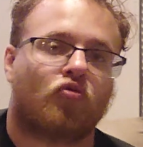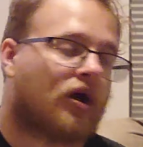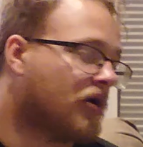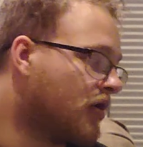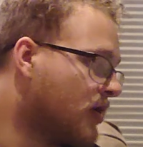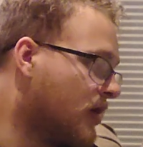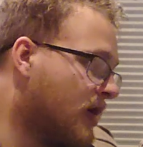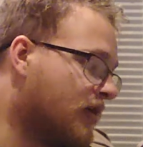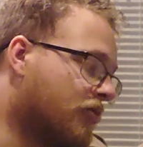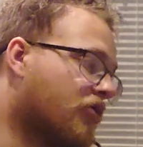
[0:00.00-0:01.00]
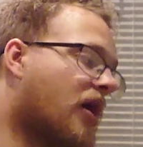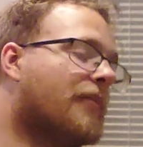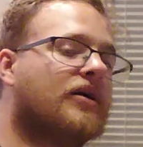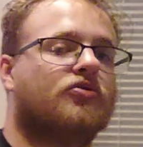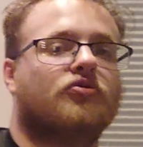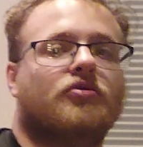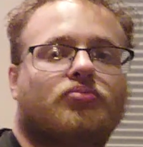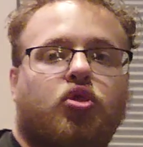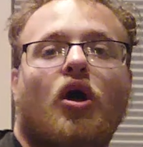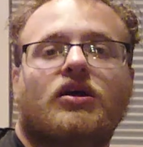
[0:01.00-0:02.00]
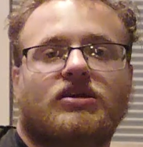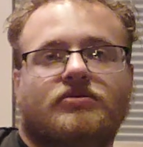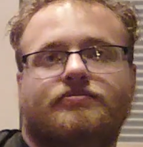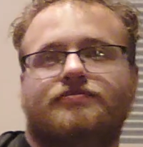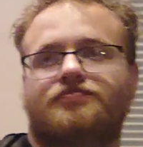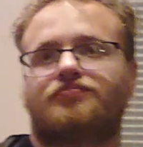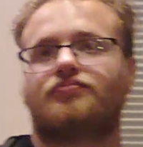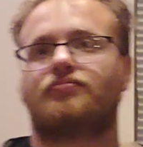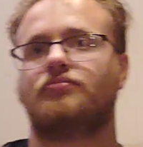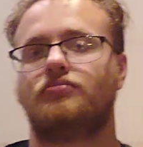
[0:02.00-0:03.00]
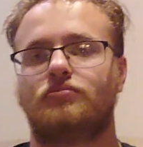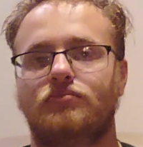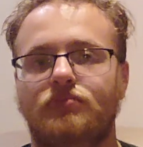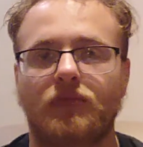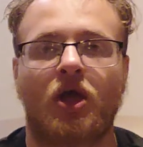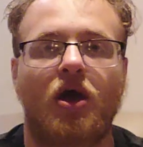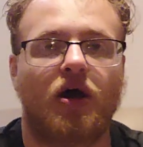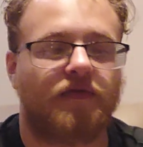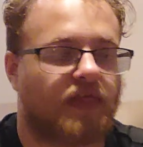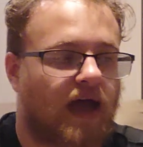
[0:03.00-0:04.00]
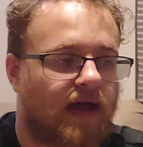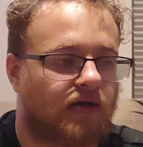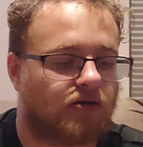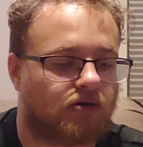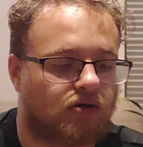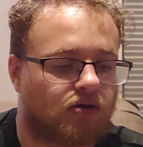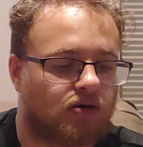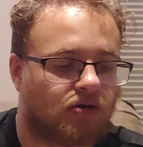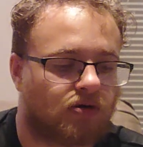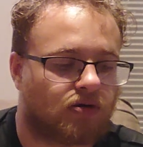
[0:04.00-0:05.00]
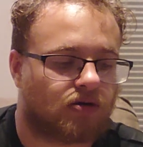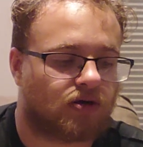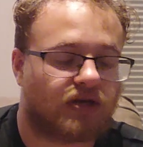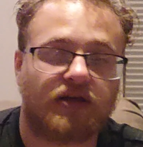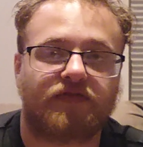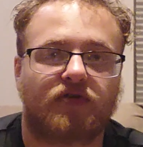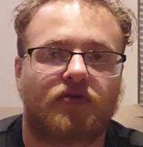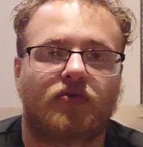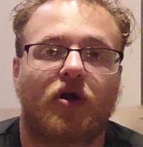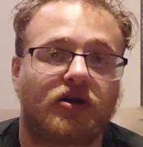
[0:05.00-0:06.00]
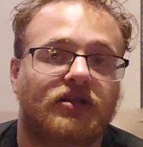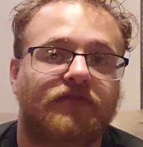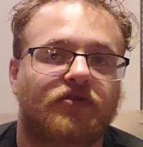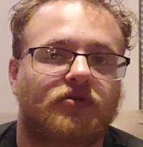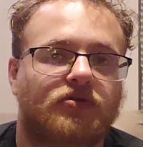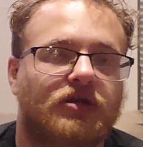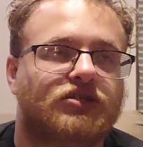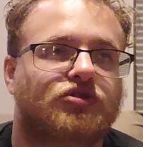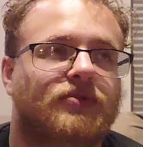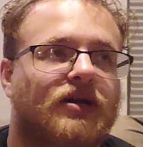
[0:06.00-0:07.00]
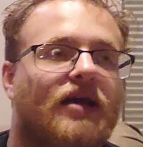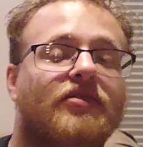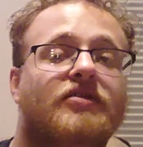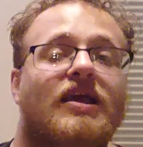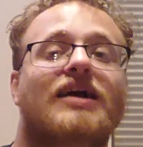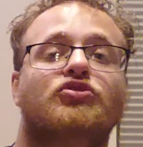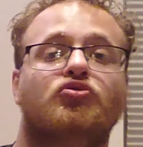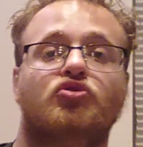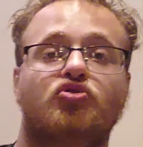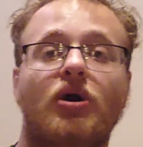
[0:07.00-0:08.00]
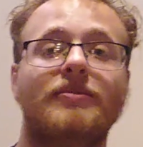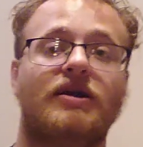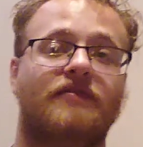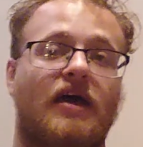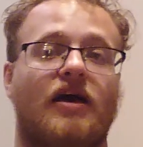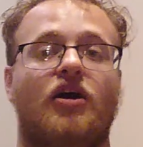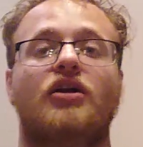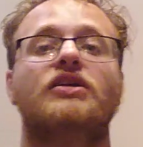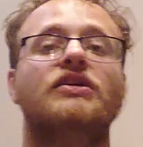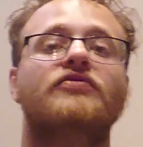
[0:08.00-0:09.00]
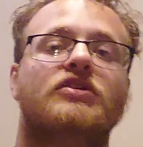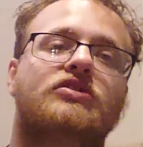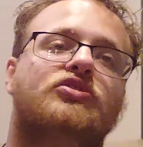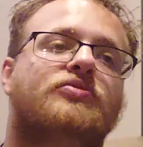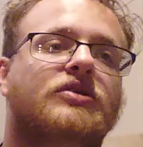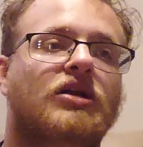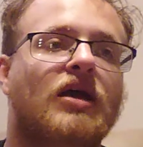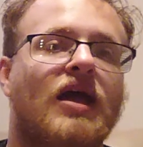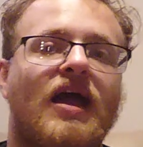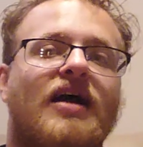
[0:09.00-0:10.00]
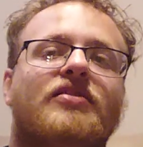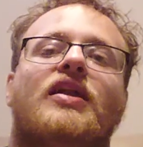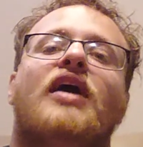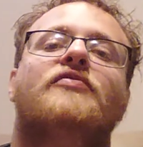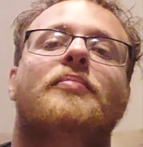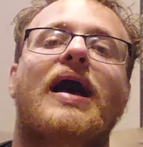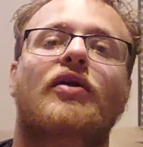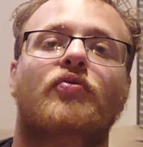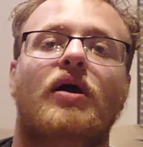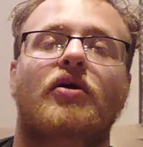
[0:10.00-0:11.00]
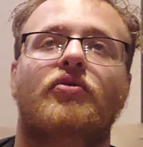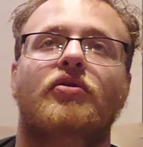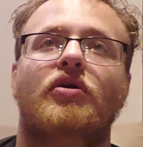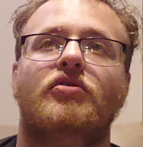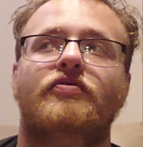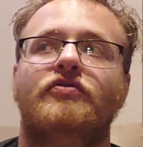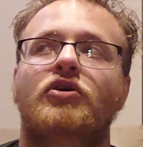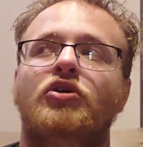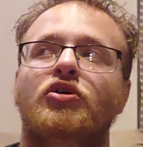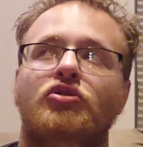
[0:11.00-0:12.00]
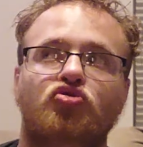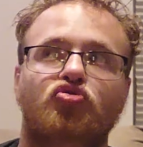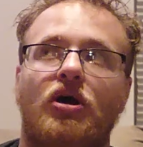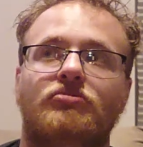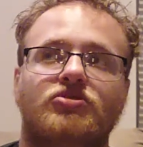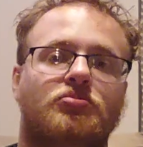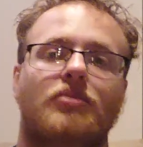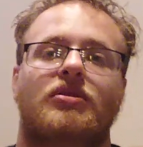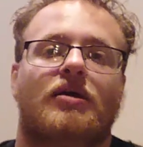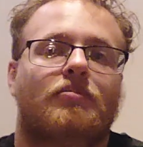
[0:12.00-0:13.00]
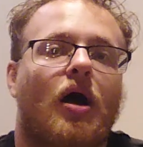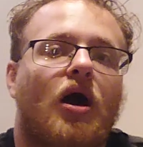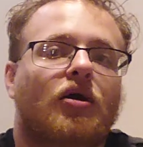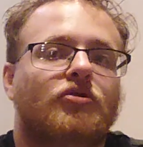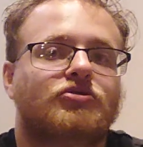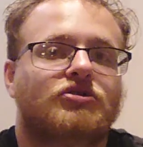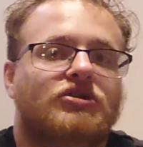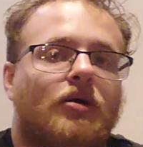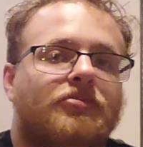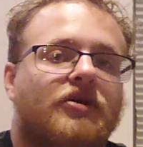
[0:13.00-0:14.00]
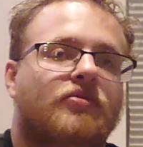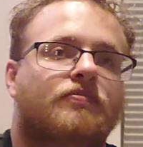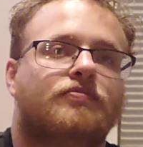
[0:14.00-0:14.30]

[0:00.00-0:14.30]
Right? And so I might do the plucking of that different on a different instrument, and then the actual strumming of that on a different instrument, and then have a background of drums, probably like bongos or something